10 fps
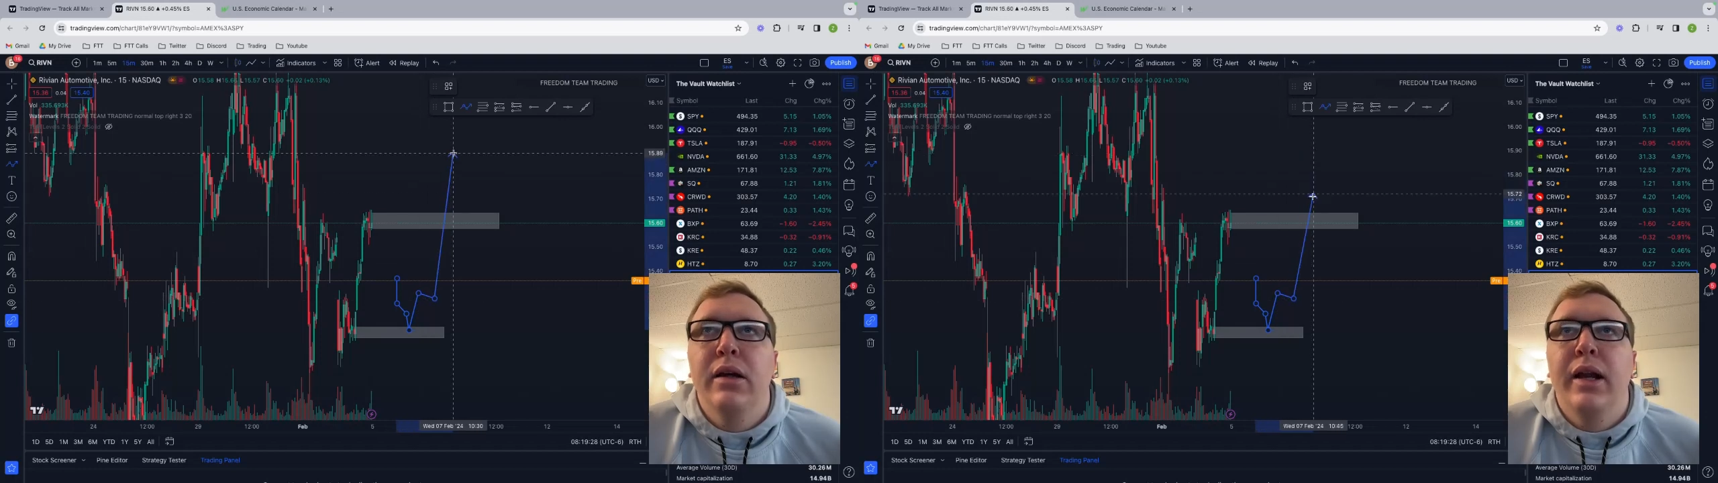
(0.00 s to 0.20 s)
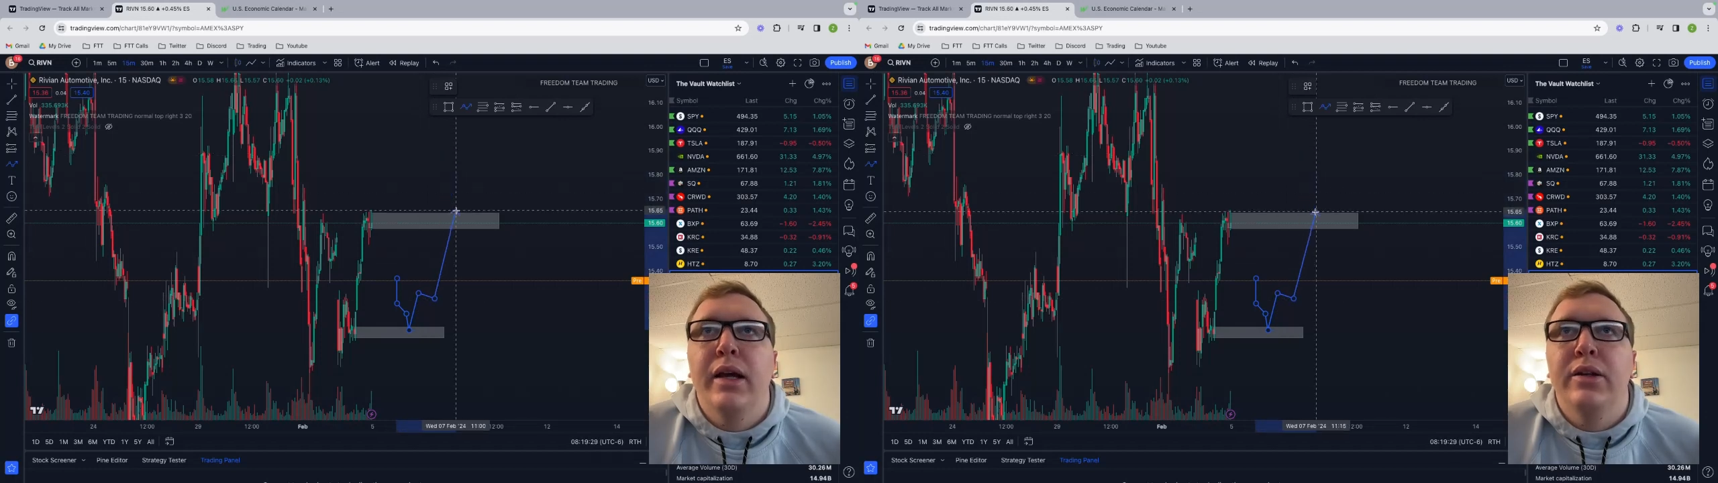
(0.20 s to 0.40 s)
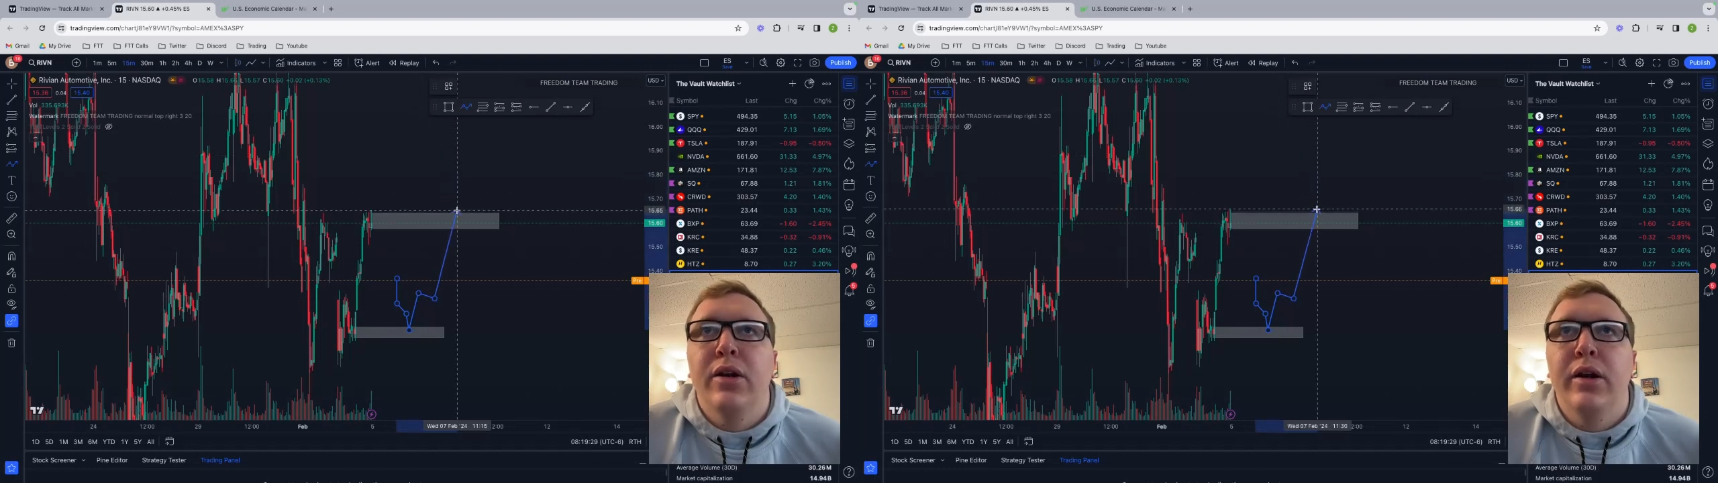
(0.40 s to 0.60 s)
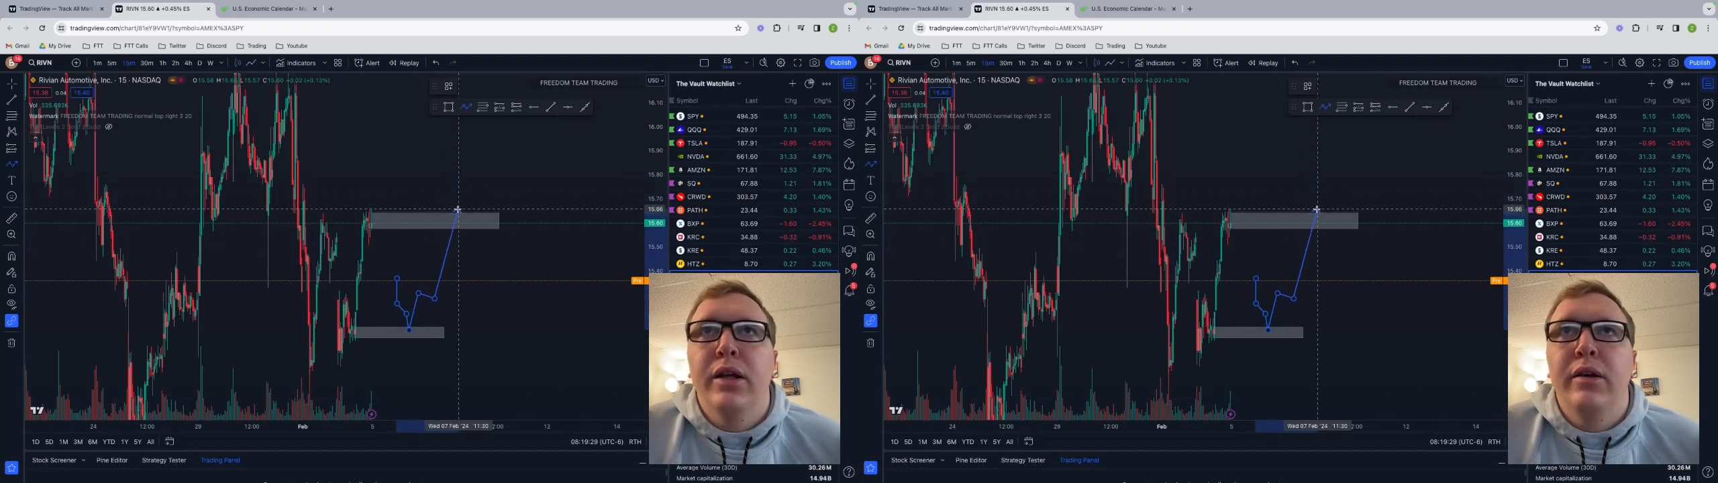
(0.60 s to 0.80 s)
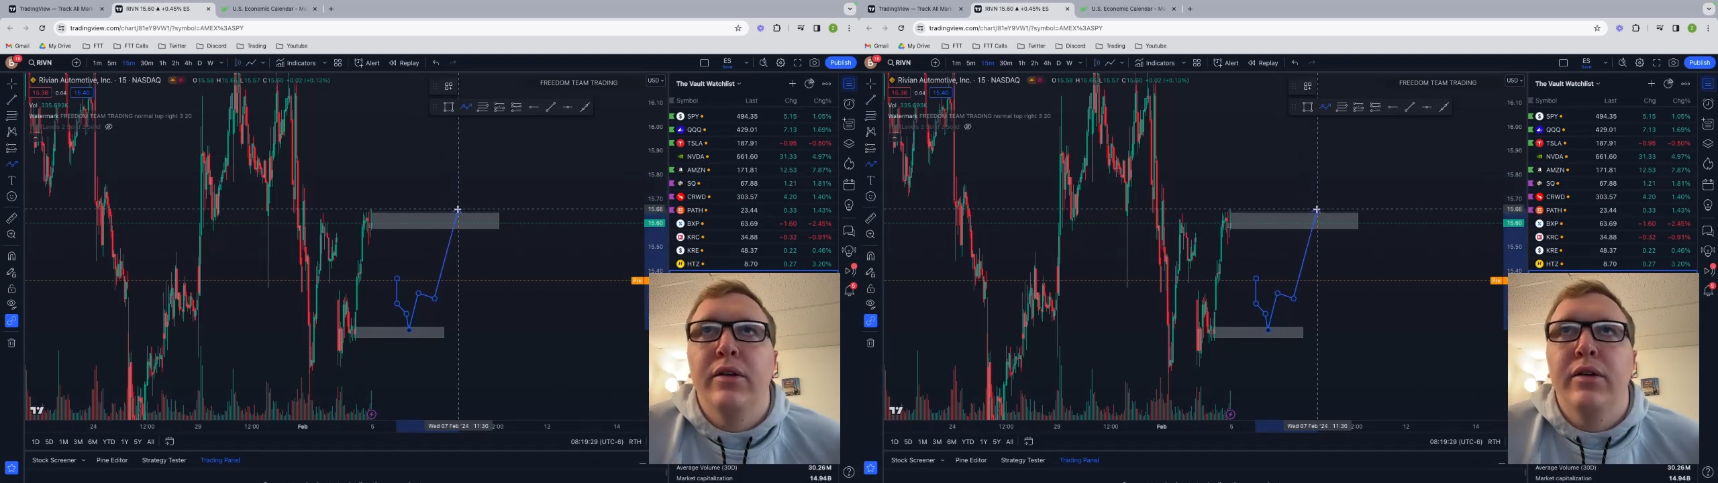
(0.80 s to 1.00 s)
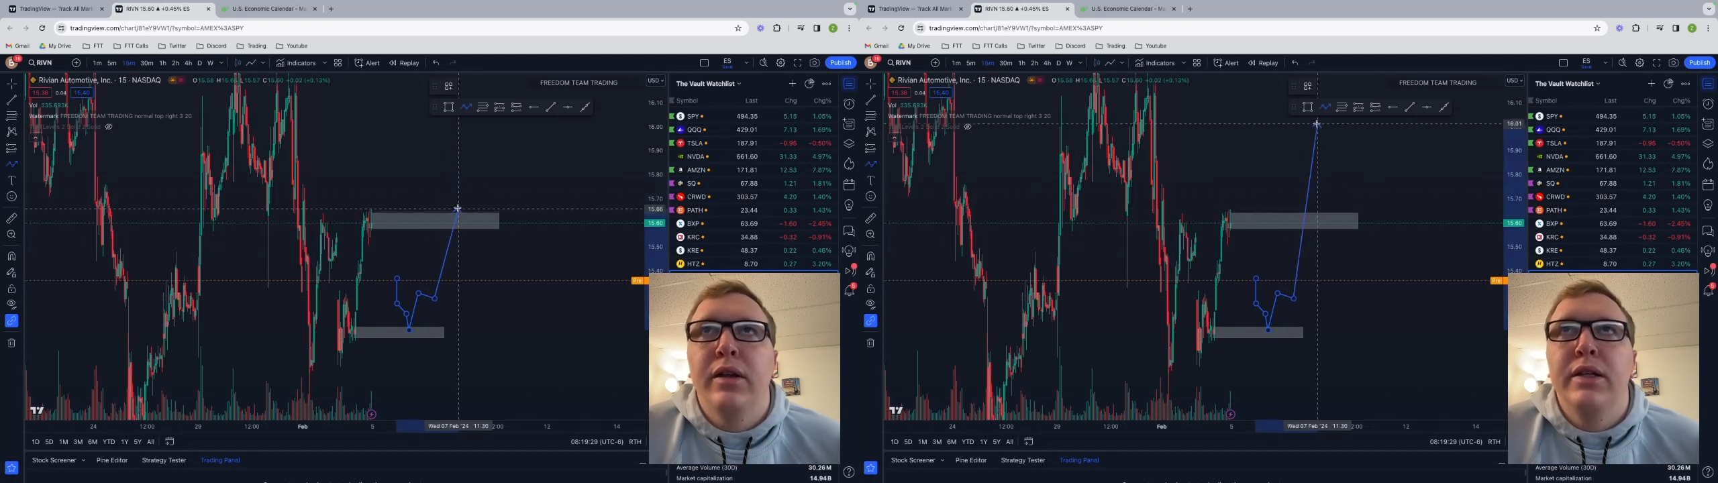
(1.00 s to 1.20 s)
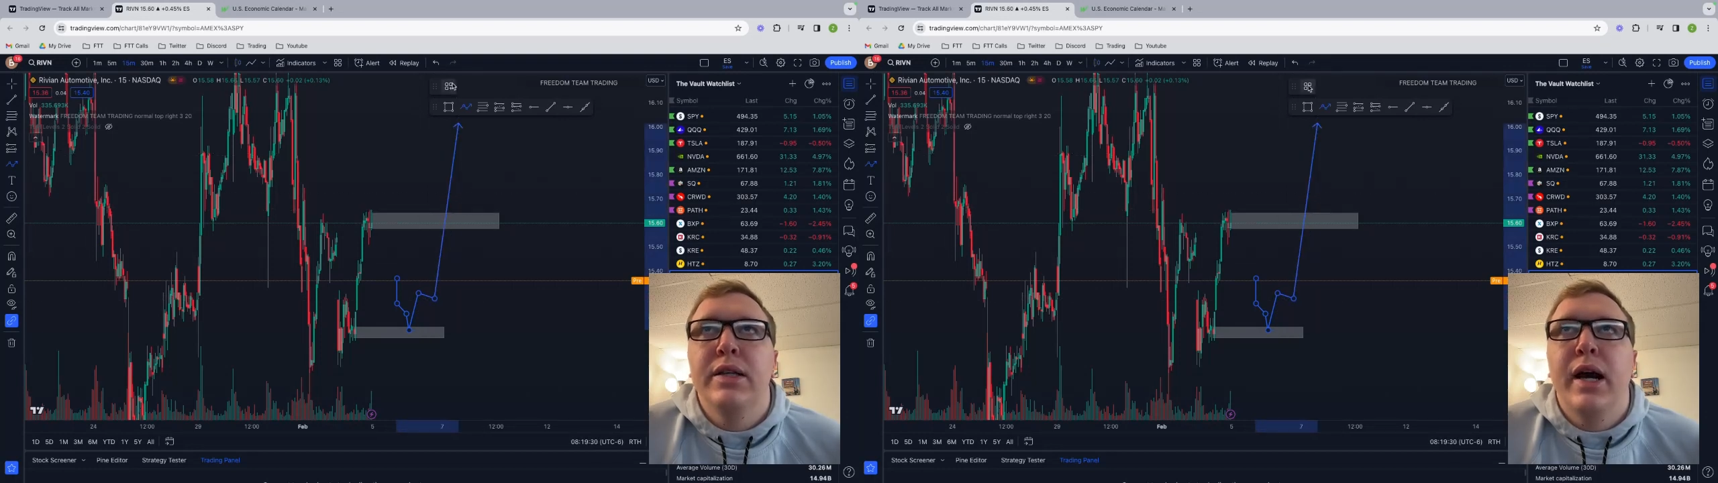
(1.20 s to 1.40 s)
and I can target either these